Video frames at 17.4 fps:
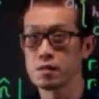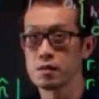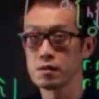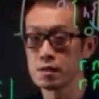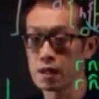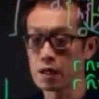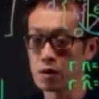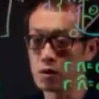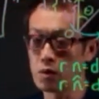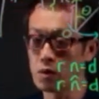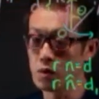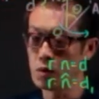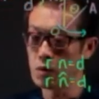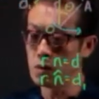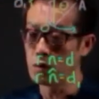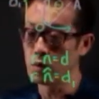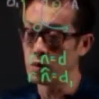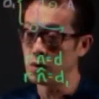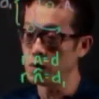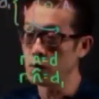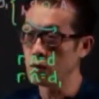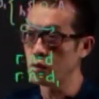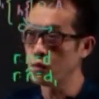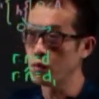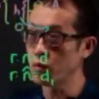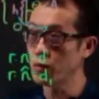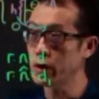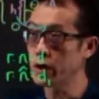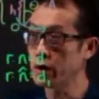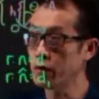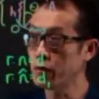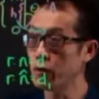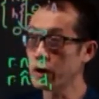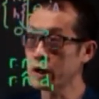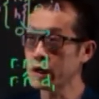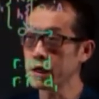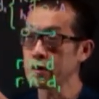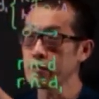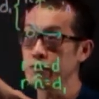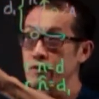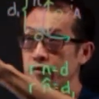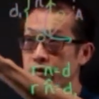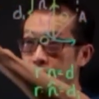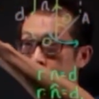Now, we are working with a